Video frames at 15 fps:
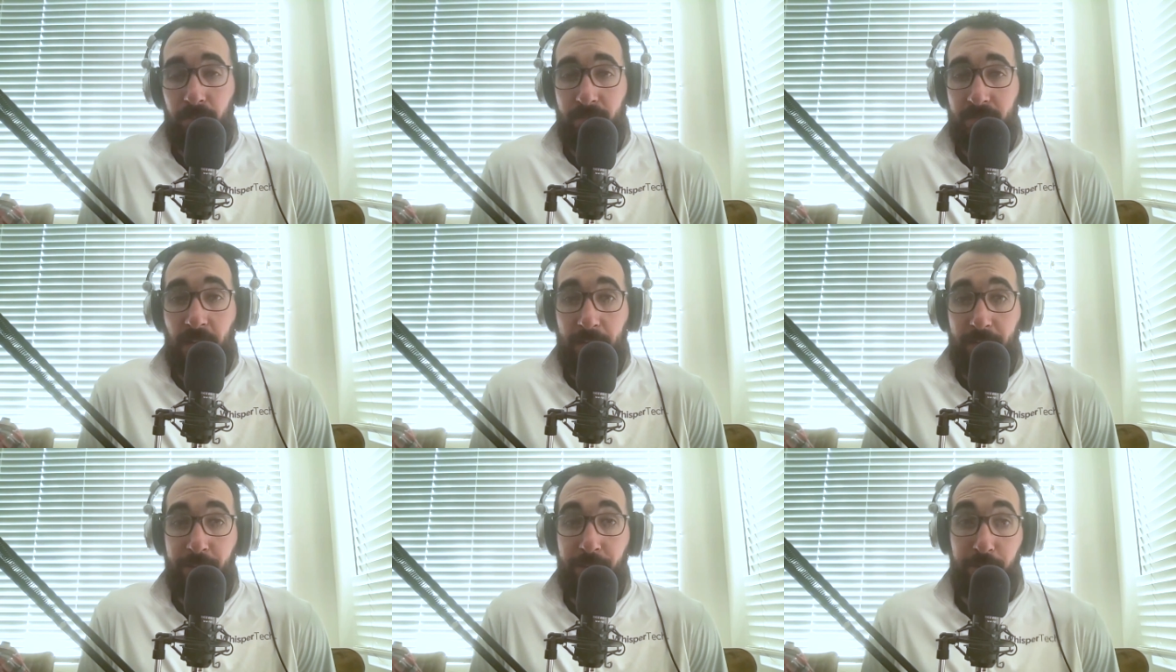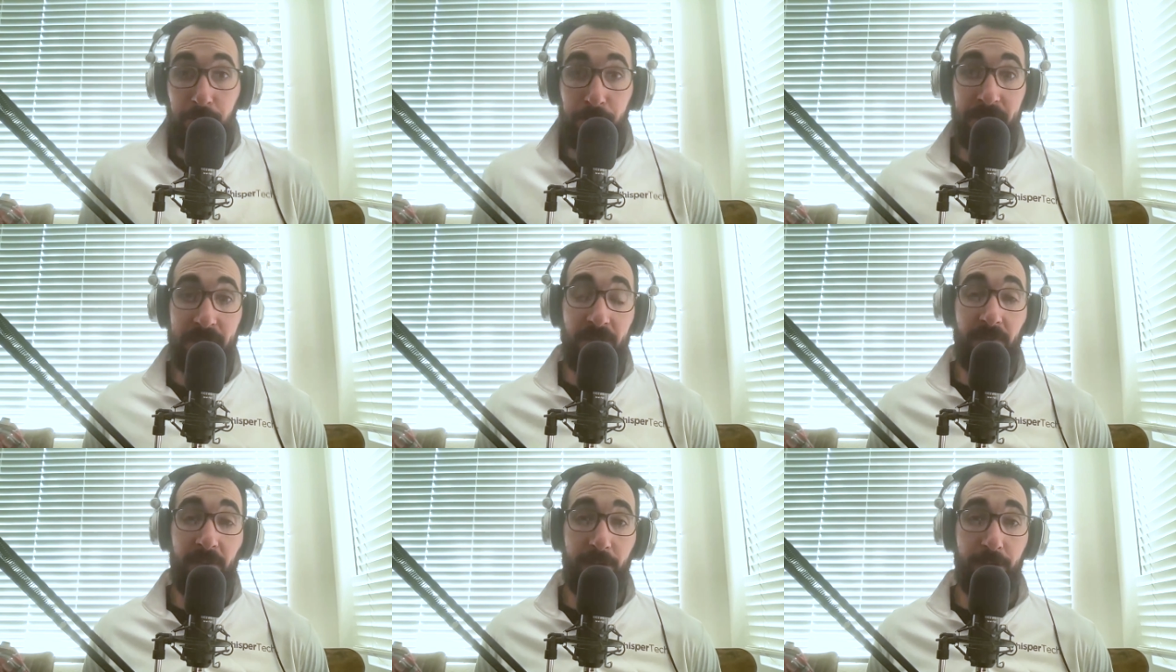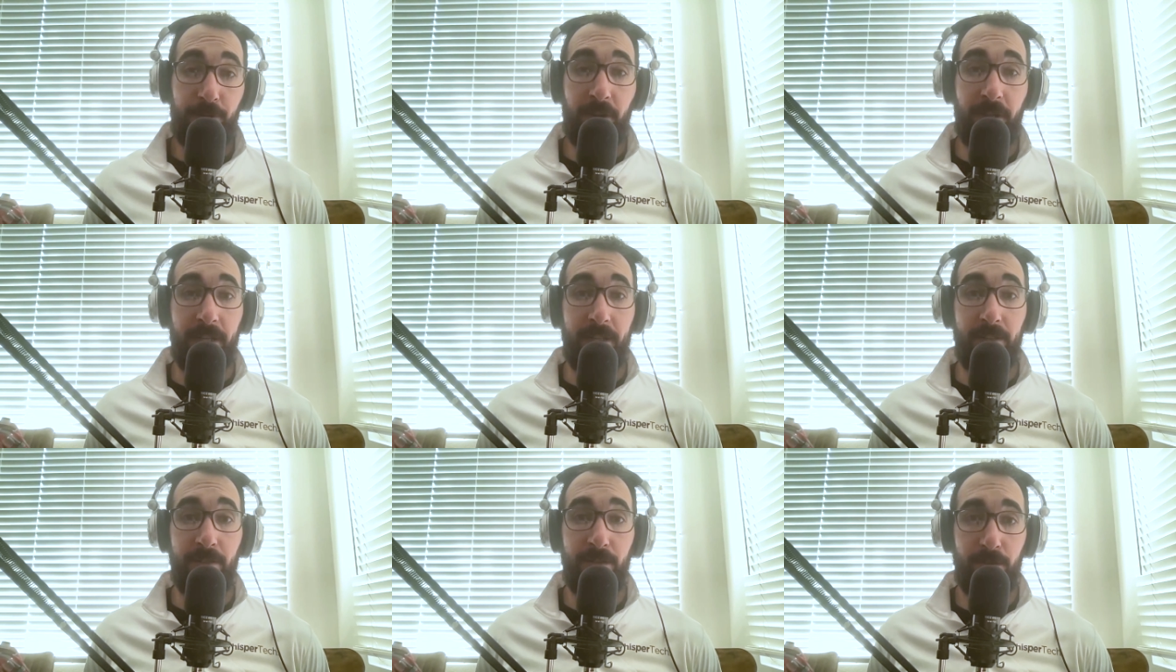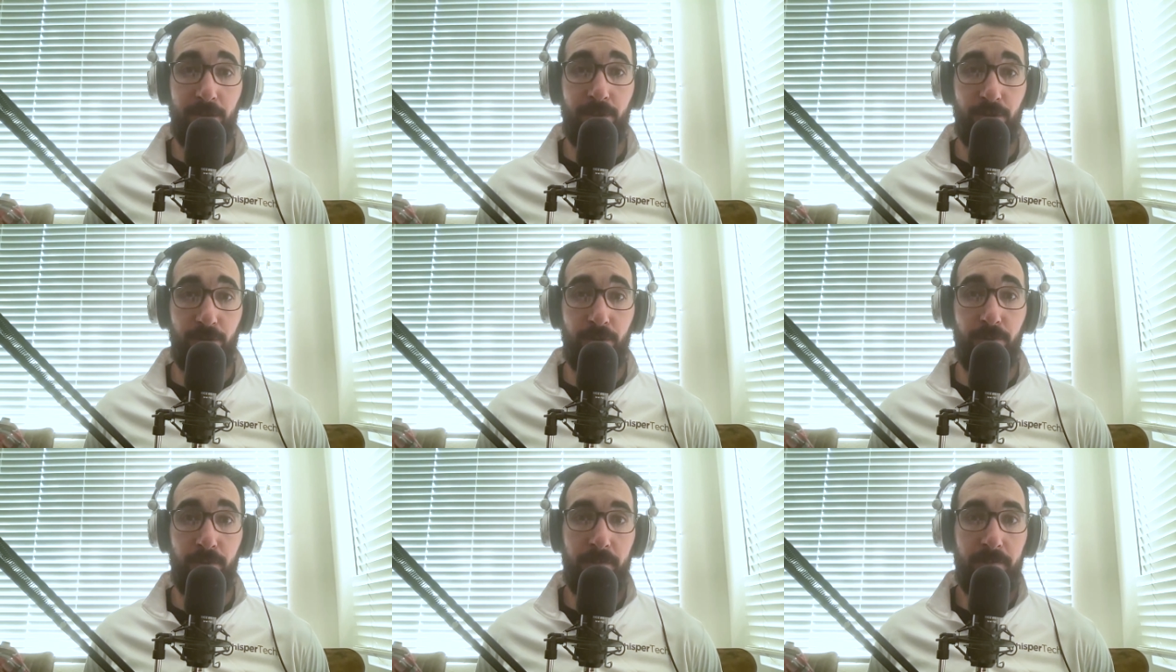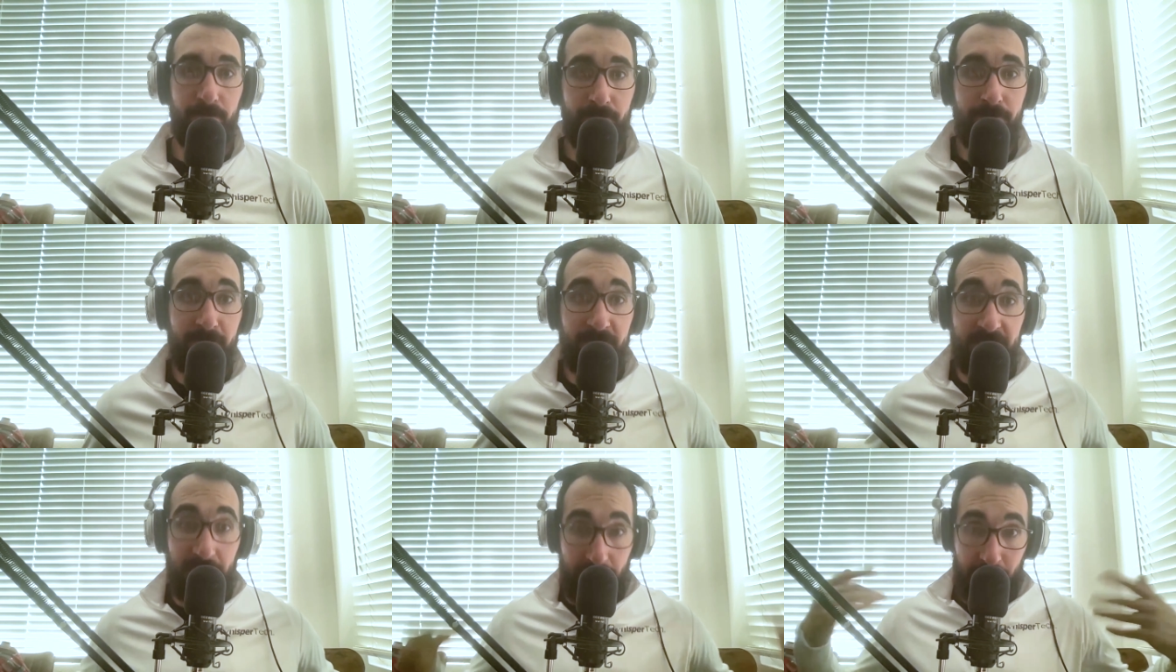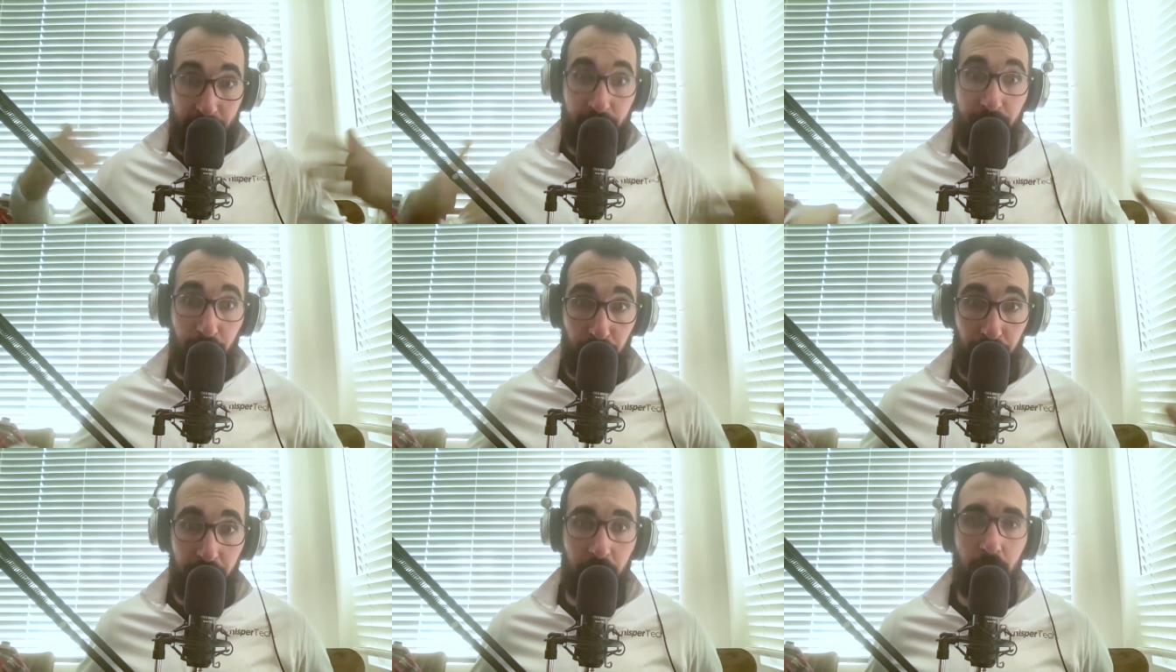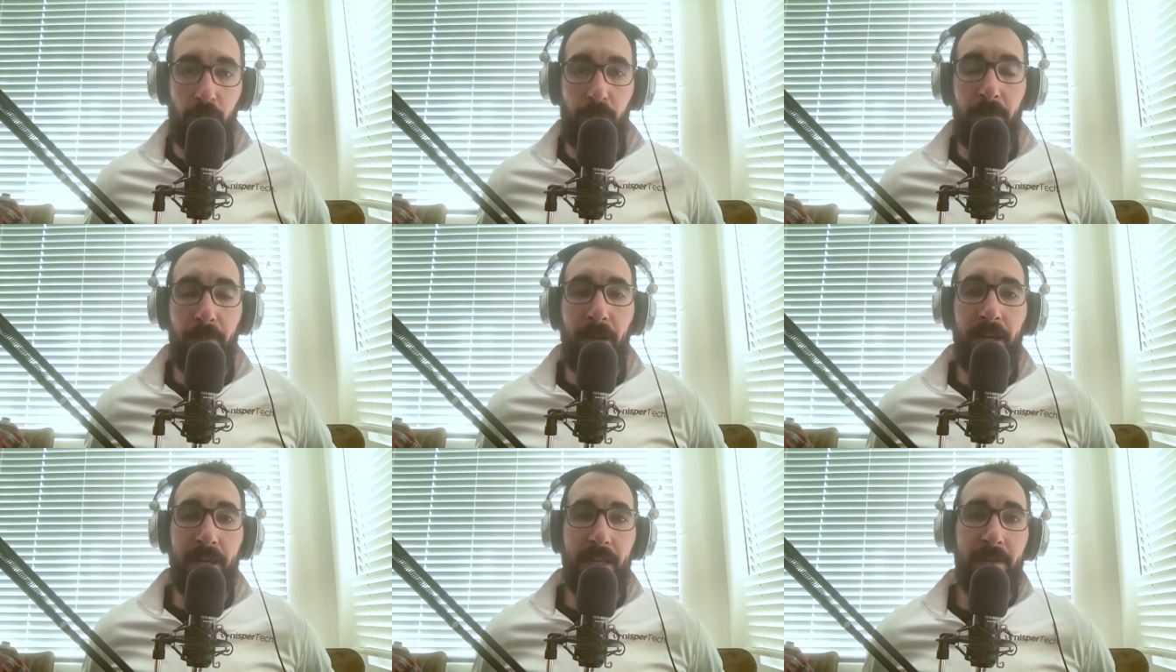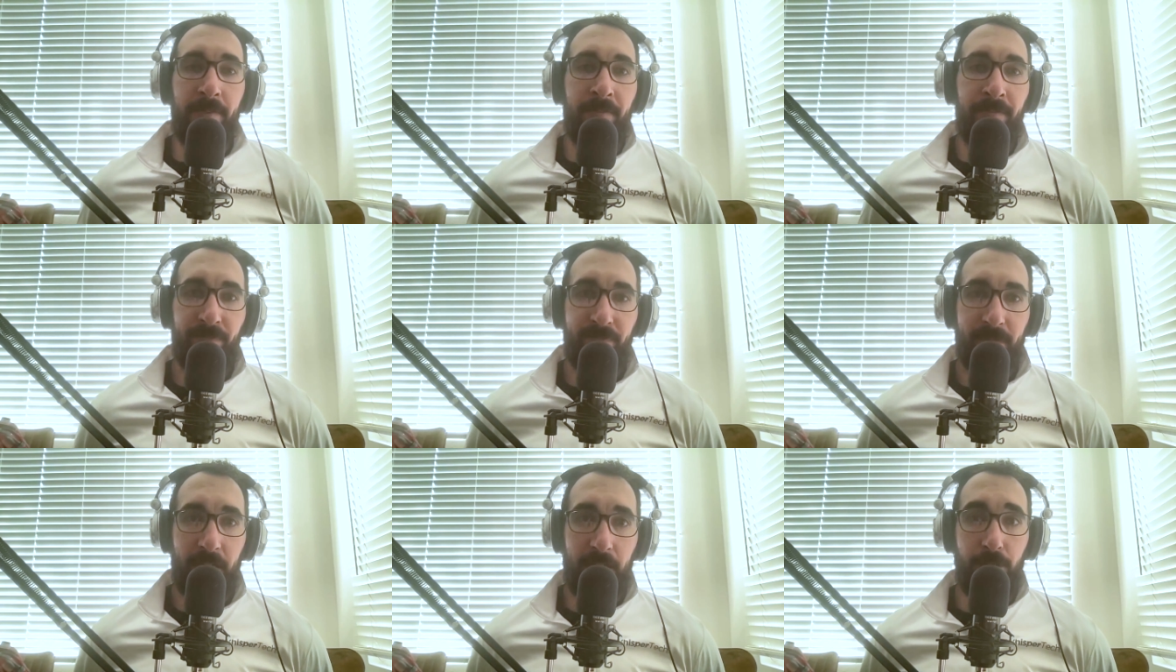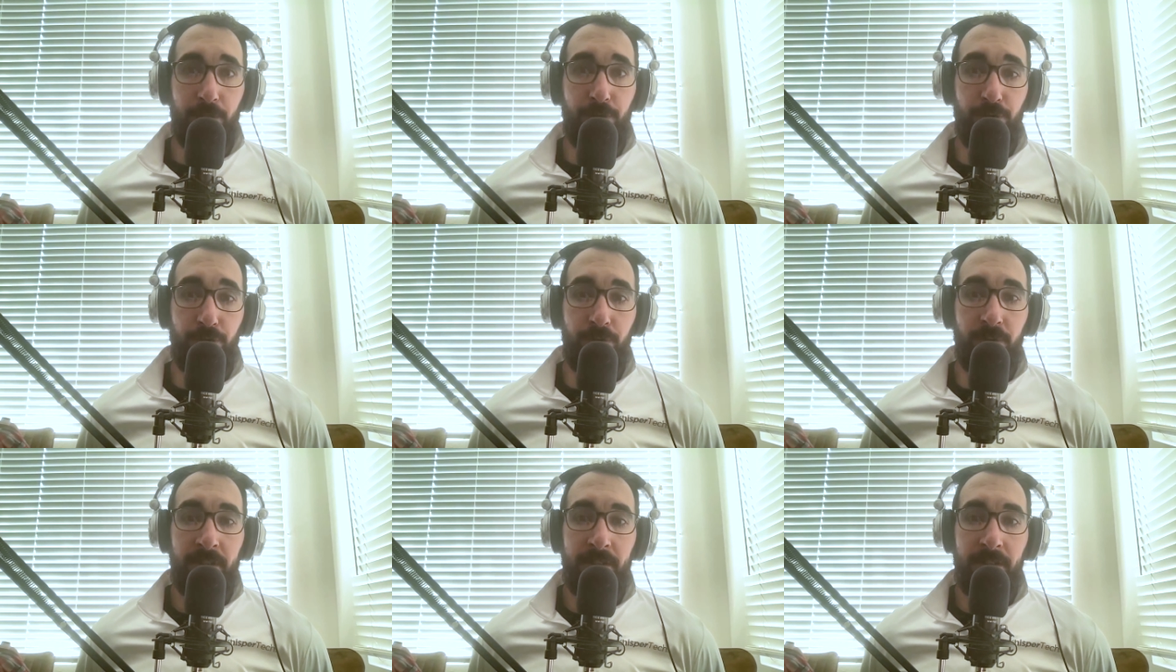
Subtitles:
doctors are specifically trained to care for the human body and to